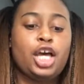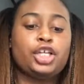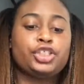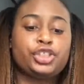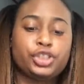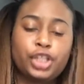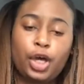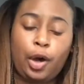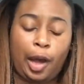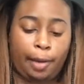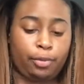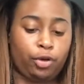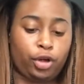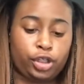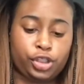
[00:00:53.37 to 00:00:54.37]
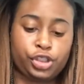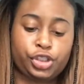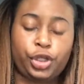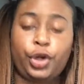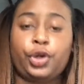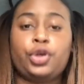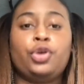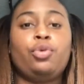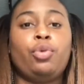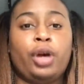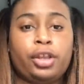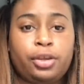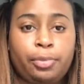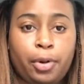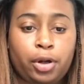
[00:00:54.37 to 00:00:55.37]
So I'm gonna show you
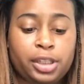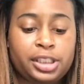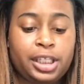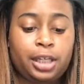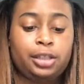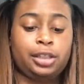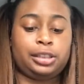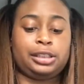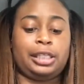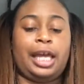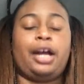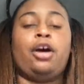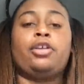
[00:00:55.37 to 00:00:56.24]
what the ponytail looks like